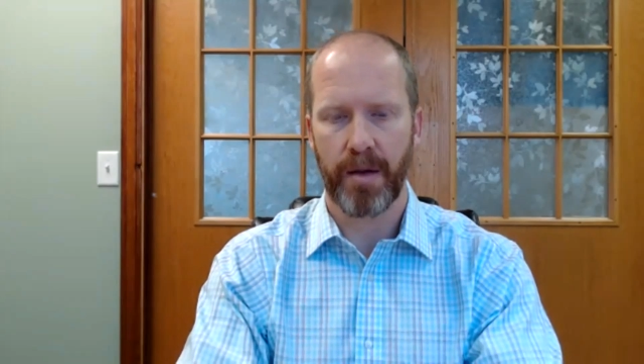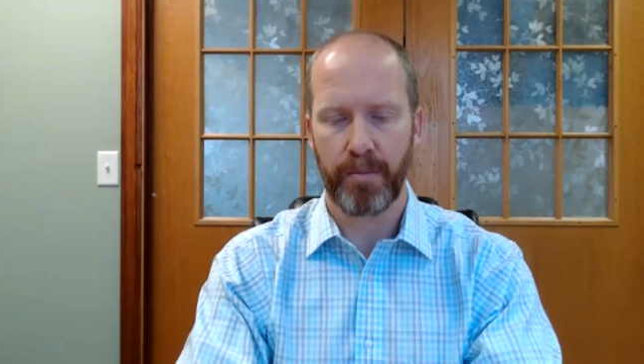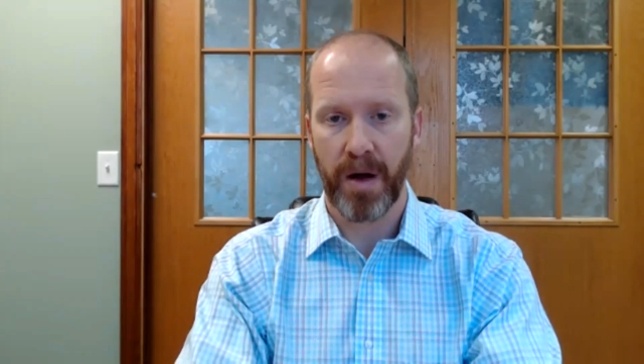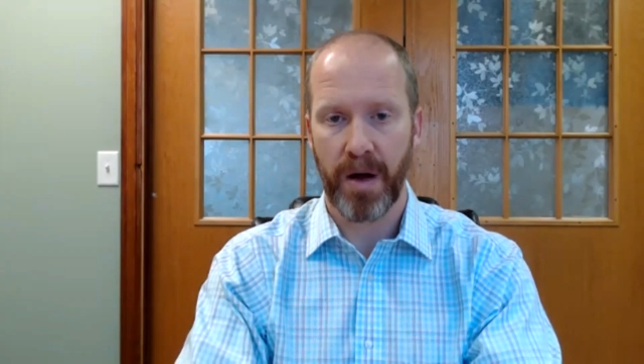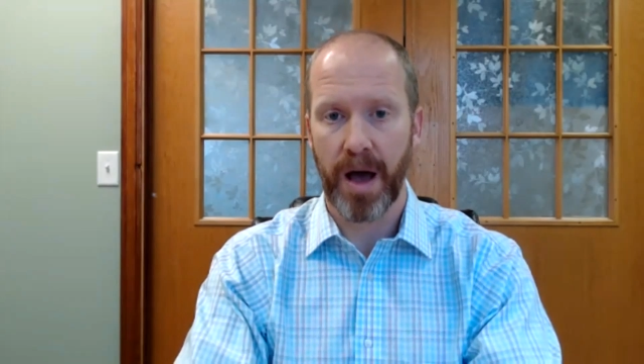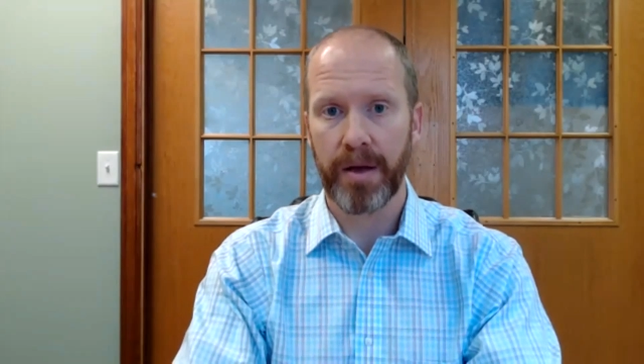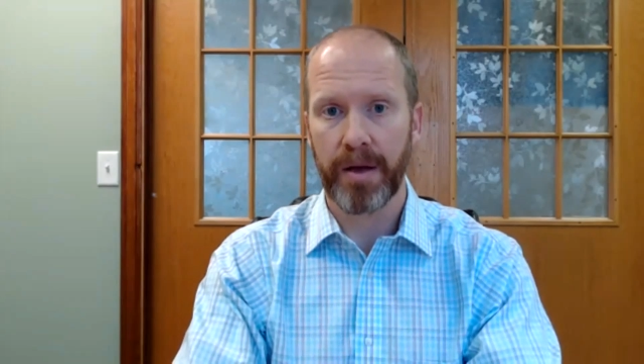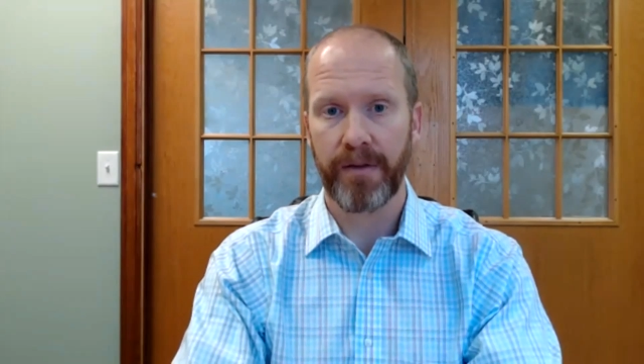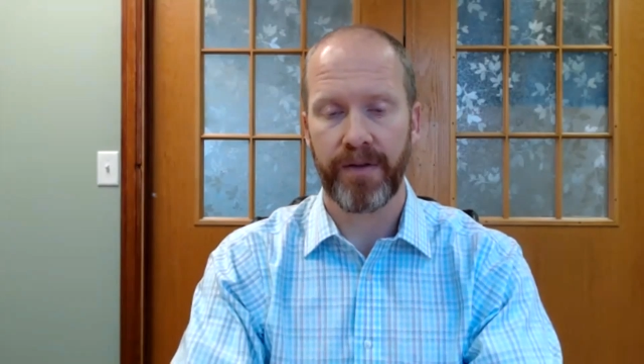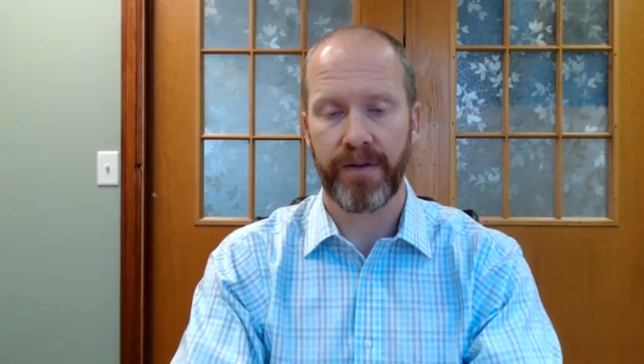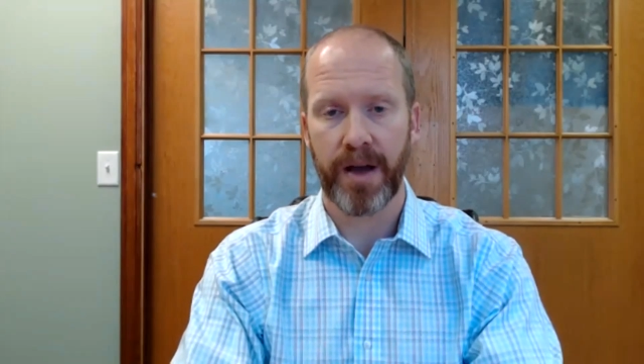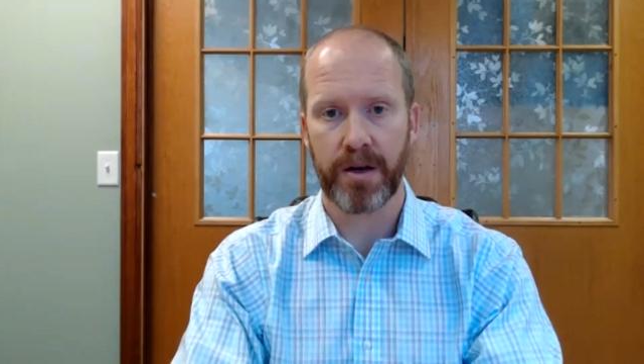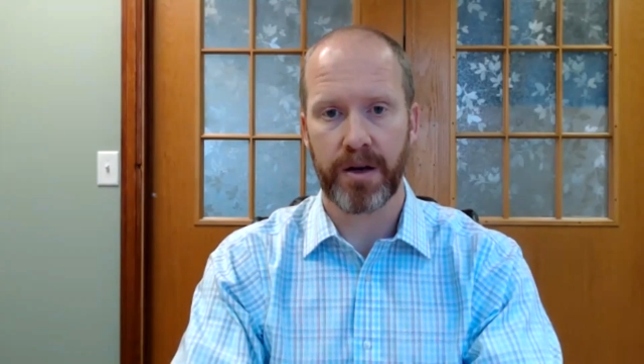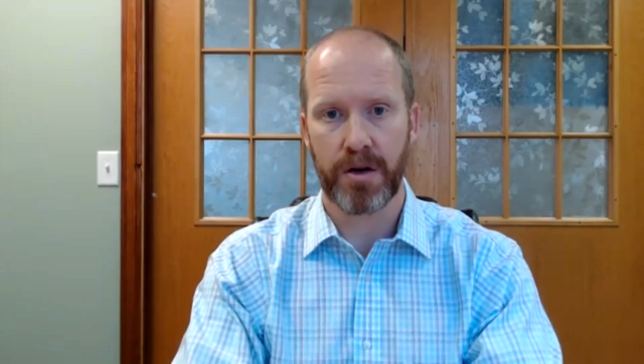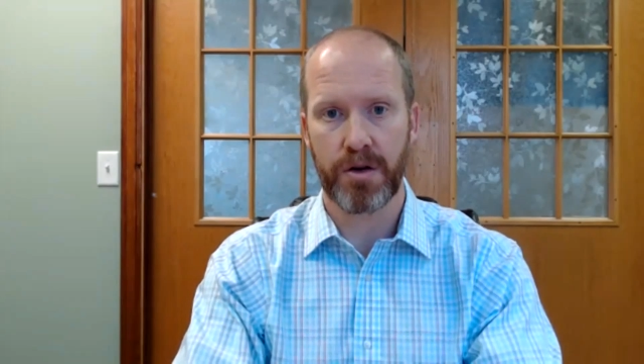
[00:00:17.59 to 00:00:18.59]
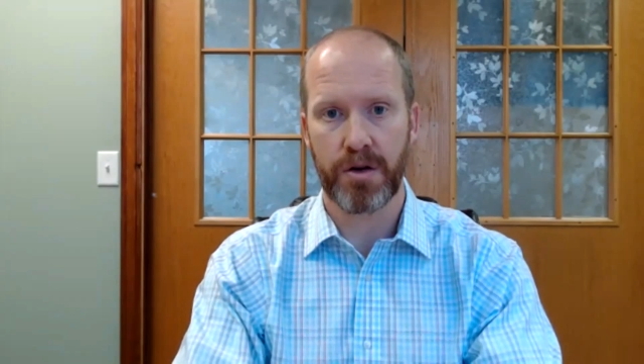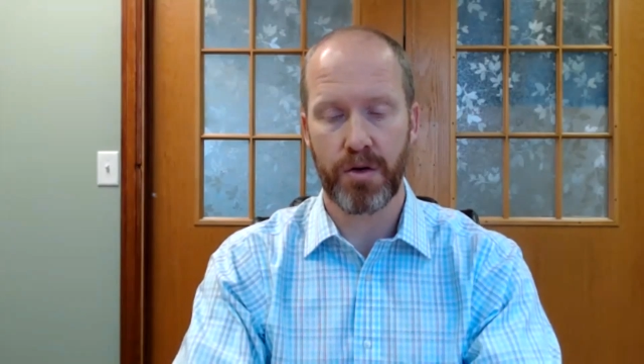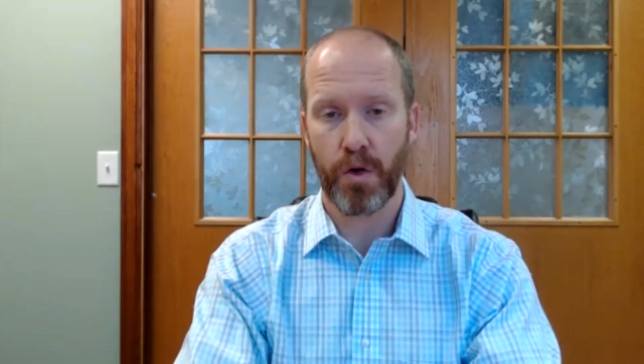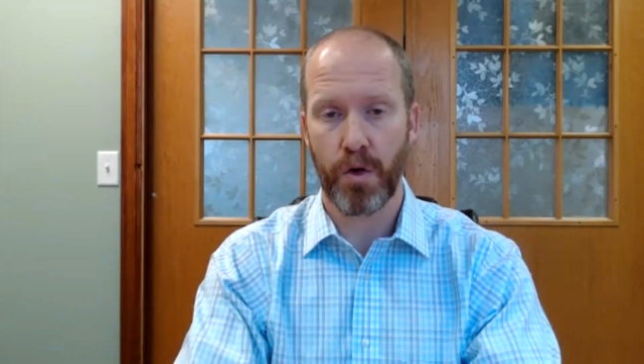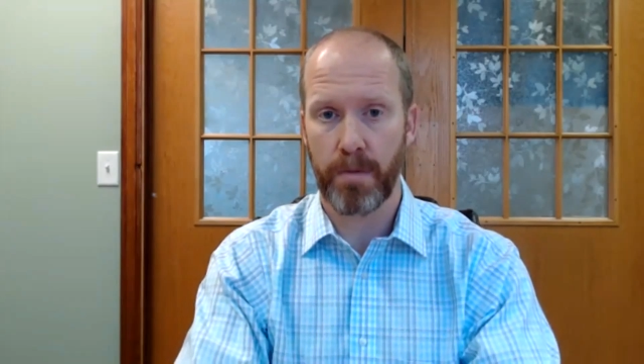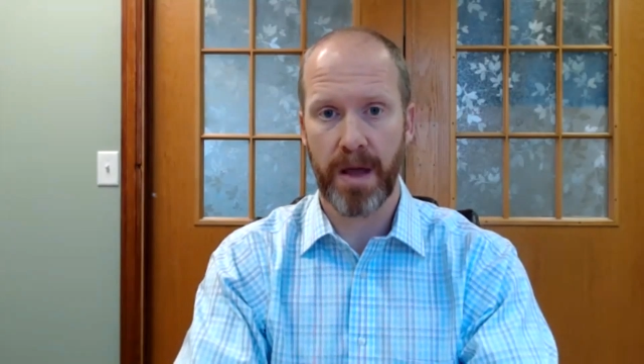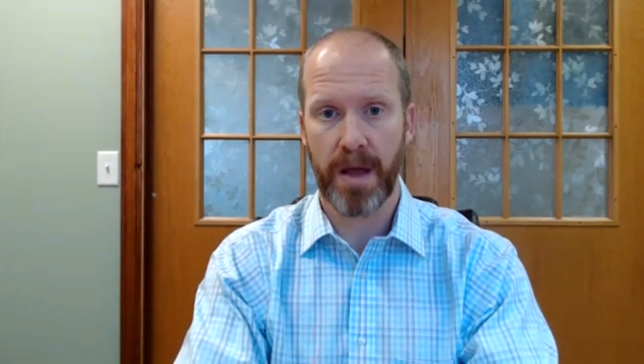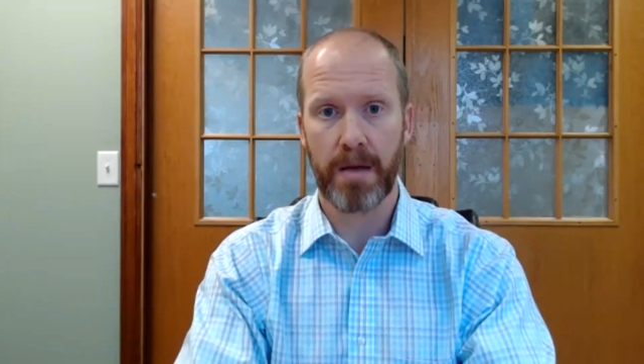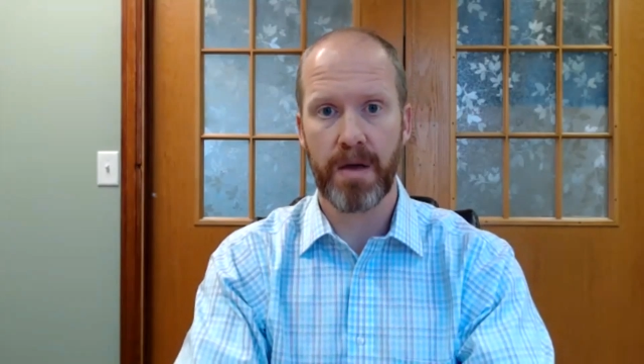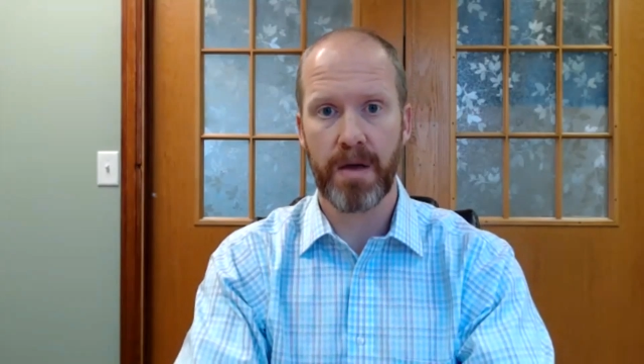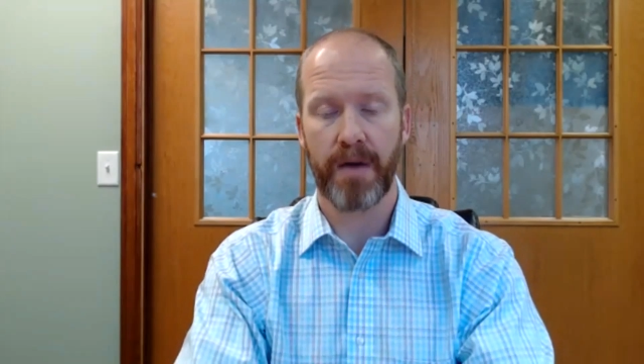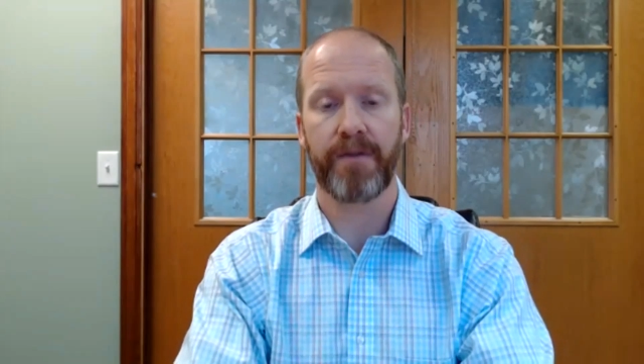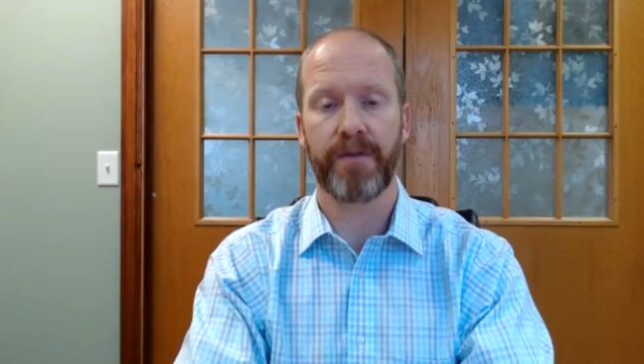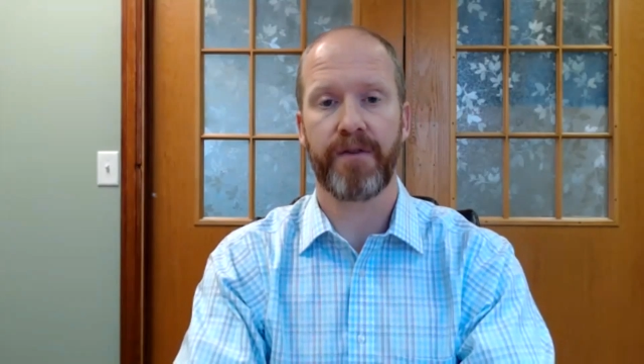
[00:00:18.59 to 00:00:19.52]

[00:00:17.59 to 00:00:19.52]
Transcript: probably affected you or maybe a